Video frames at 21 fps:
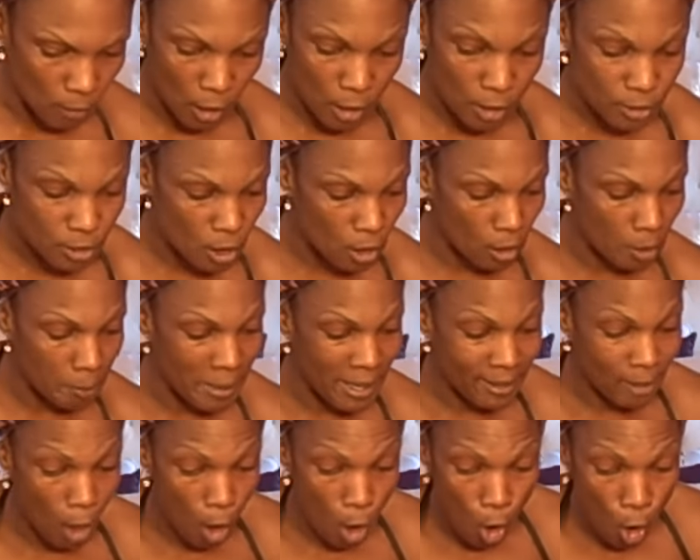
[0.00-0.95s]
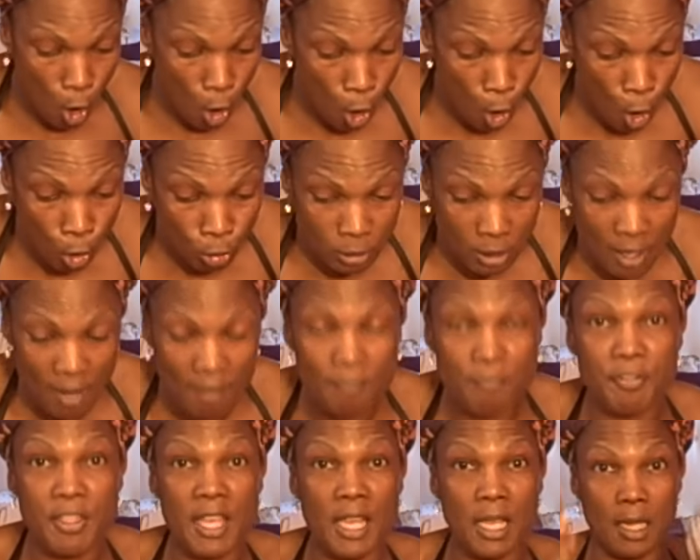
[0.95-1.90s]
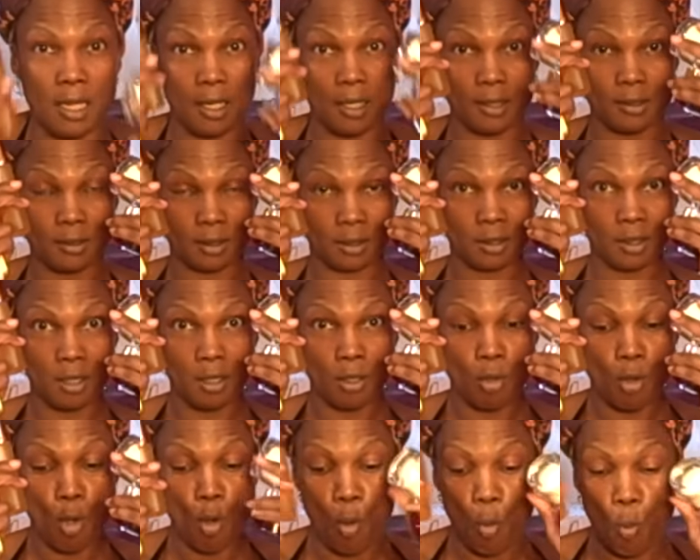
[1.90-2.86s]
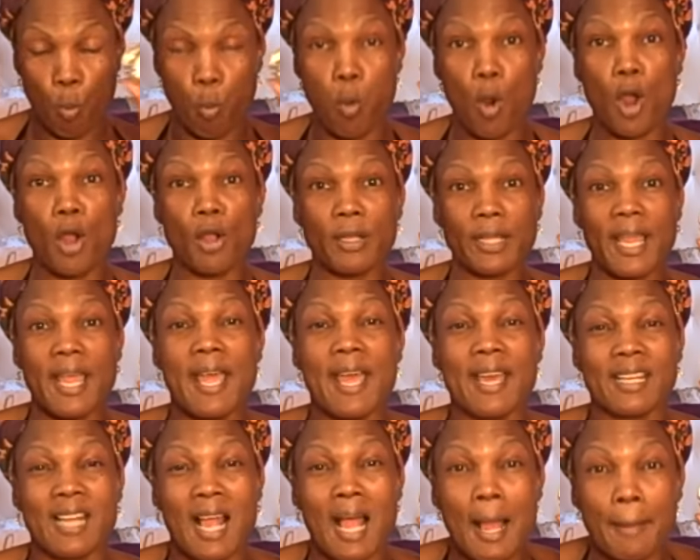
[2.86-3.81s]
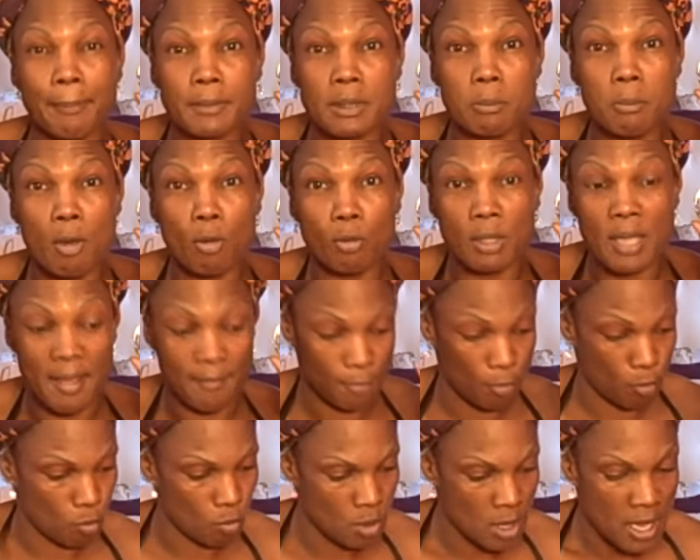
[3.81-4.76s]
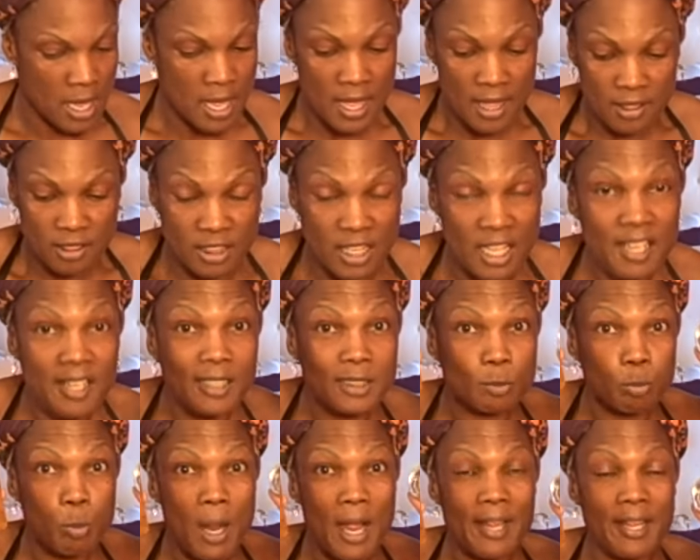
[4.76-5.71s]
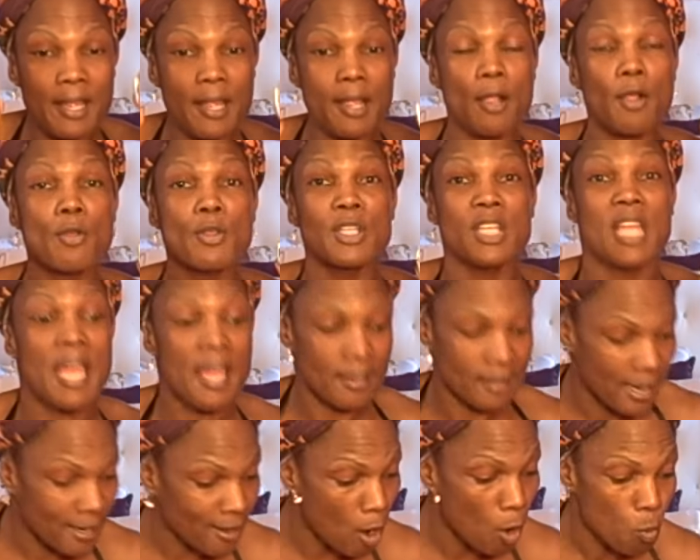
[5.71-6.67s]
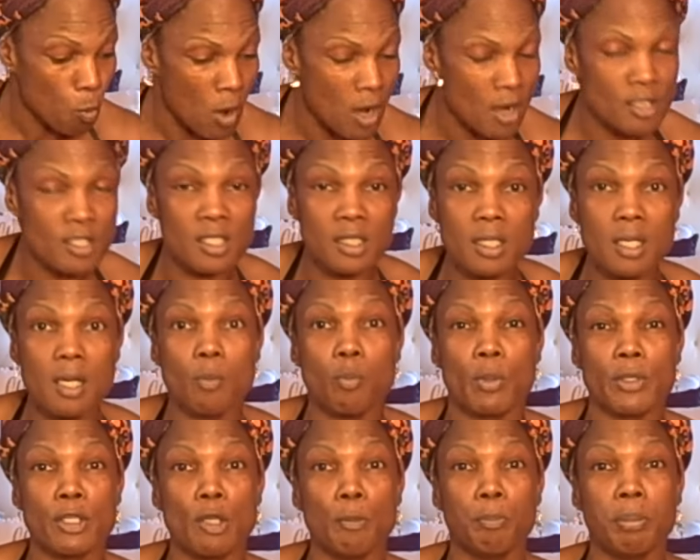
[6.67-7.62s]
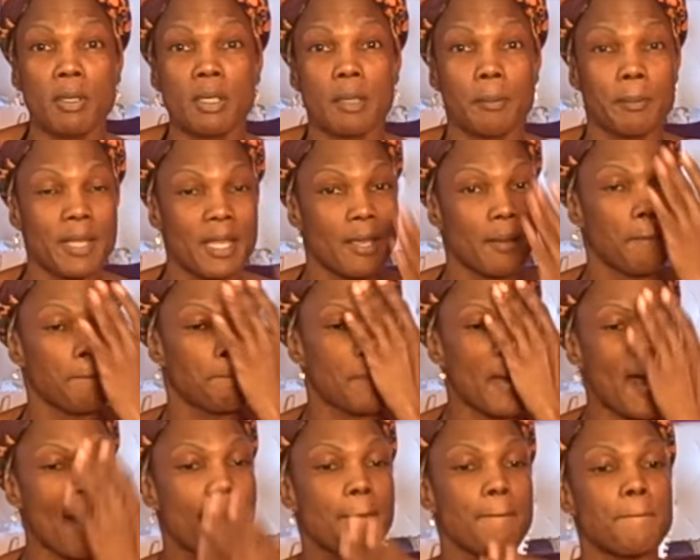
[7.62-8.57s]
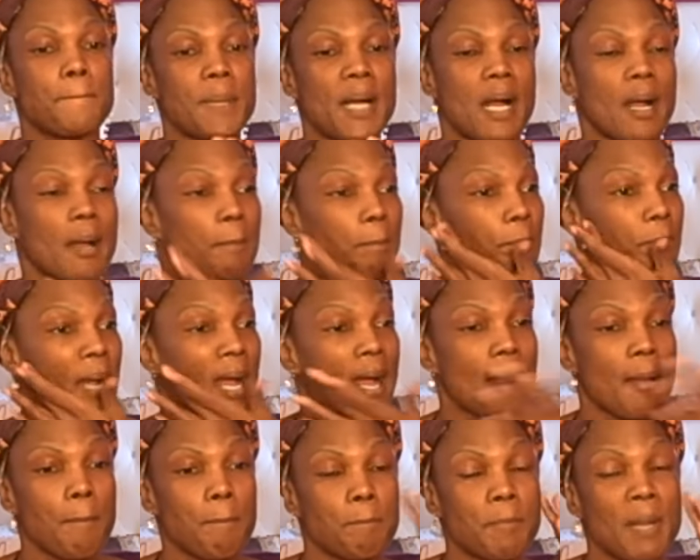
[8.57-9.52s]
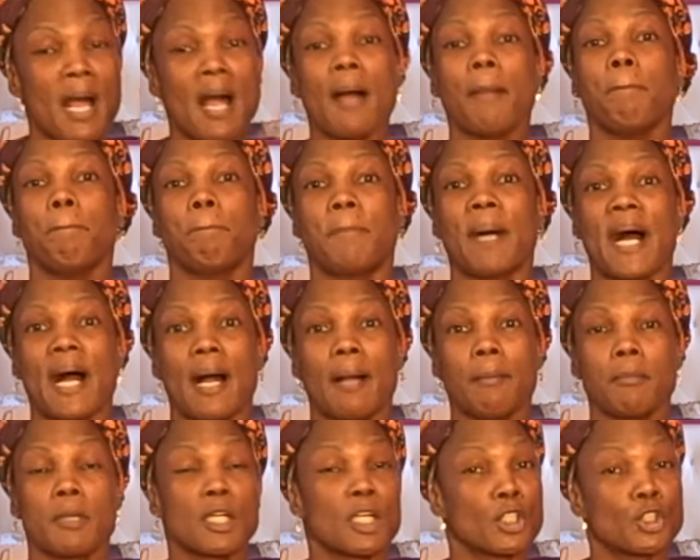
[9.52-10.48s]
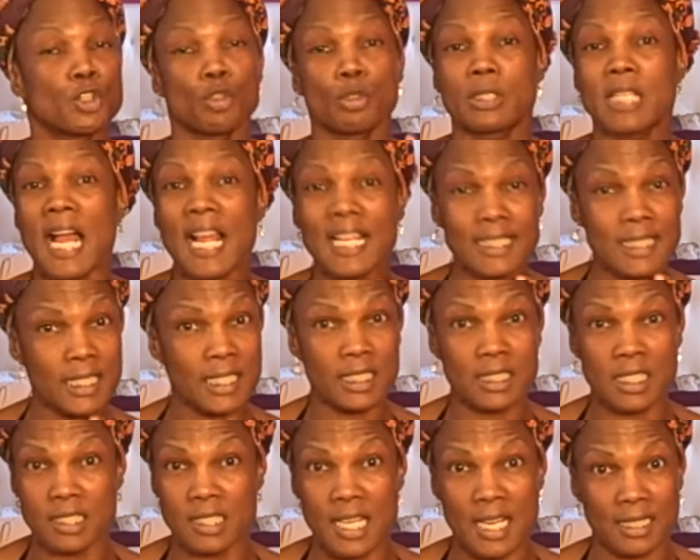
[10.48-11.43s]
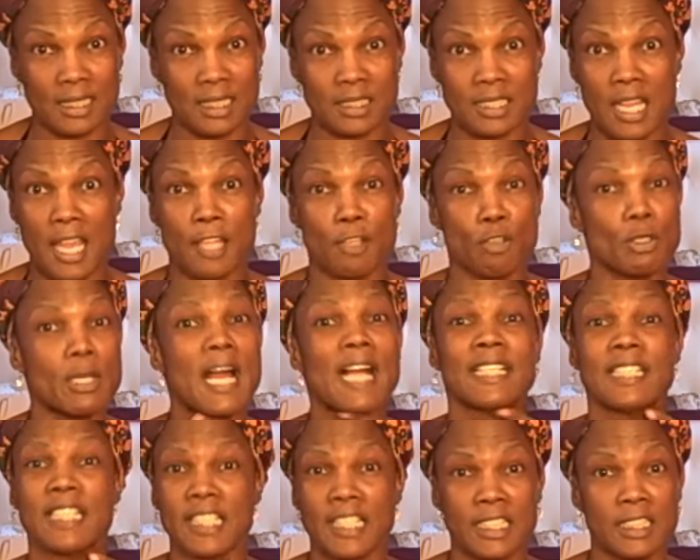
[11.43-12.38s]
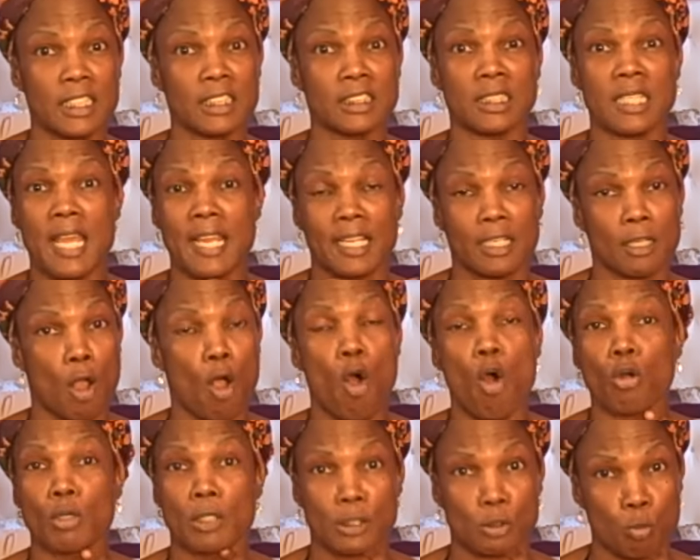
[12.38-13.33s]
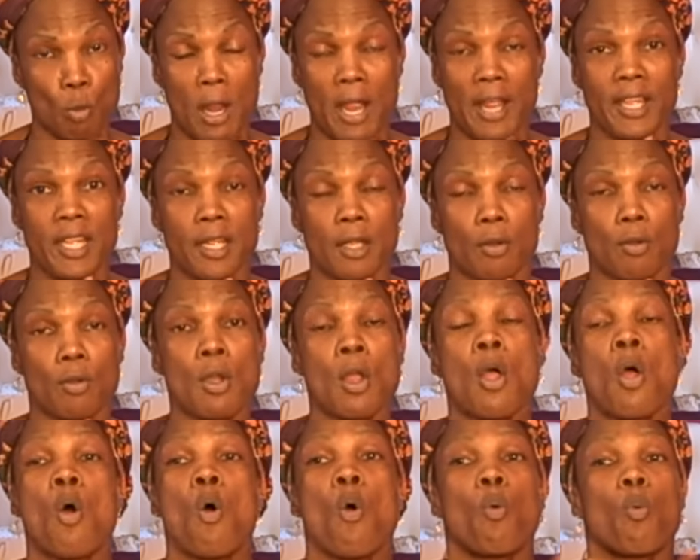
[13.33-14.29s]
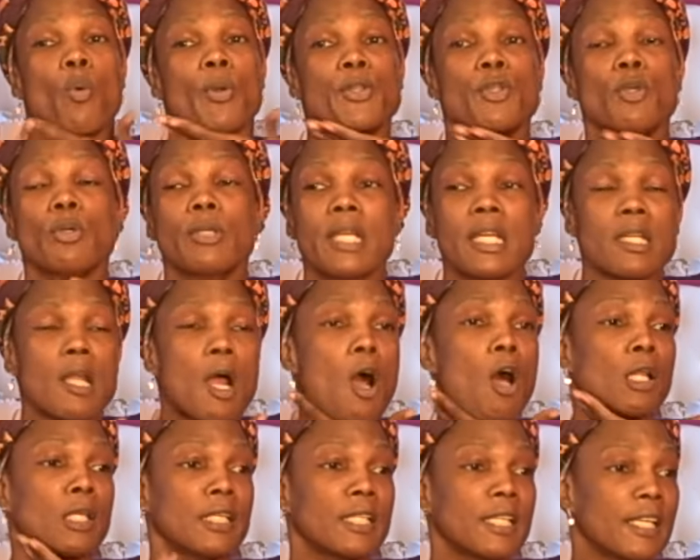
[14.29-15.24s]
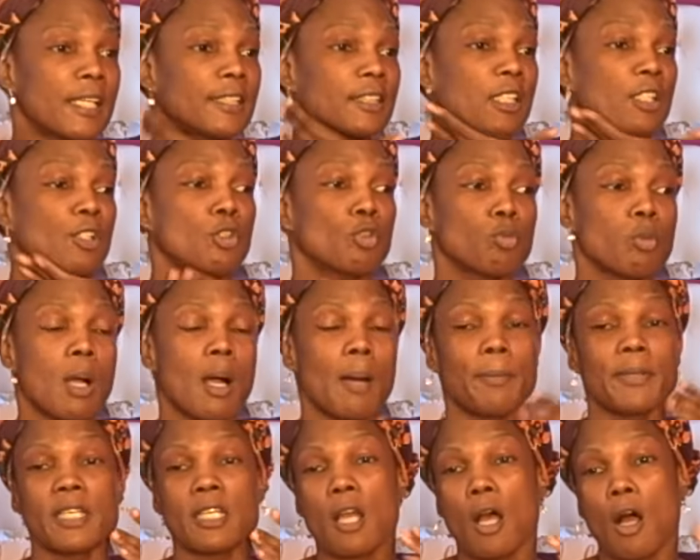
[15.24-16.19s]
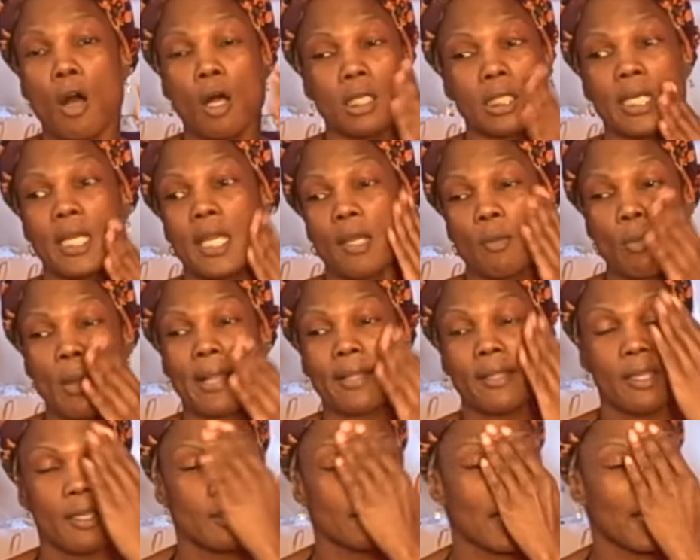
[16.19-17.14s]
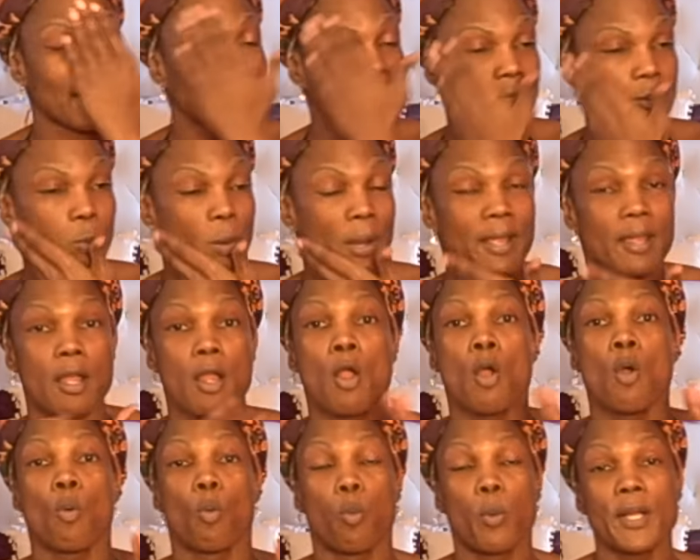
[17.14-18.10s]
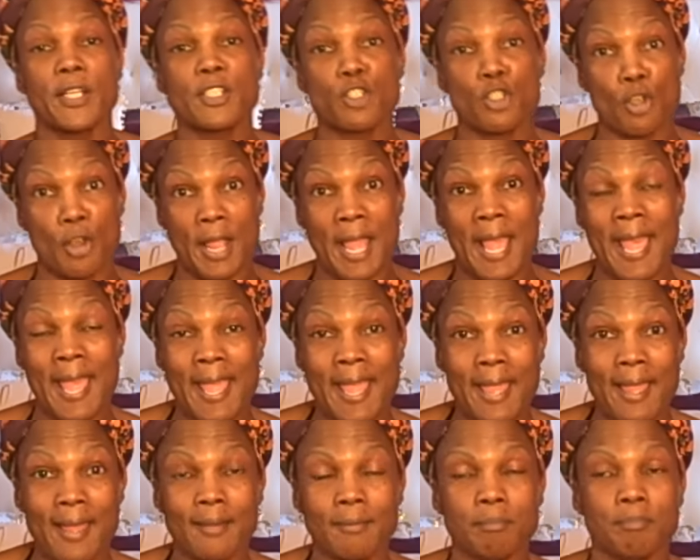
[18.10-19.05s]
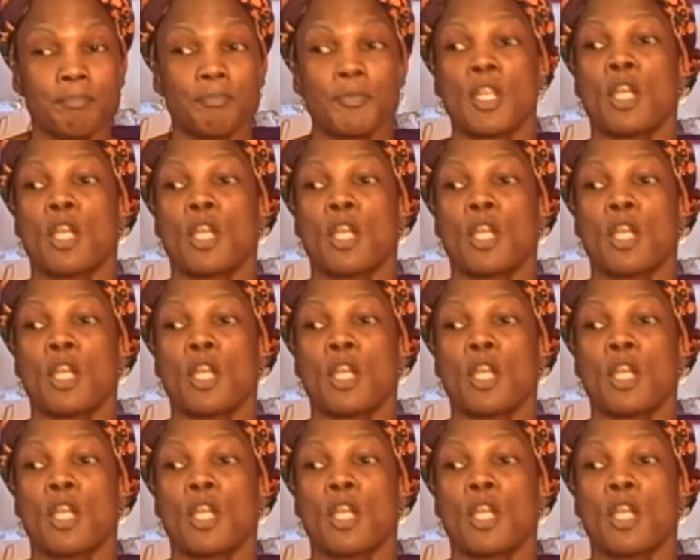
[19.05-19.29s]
is gonna make all of these work at an optimal level. These right here, yeah, they're to work good when you put them in bop, bop, bop, bop, bop. Because you got to get the decollete. You got to get this neck and all this right here. When you get all of this and you rubbing it all in right here like this right here with your hand,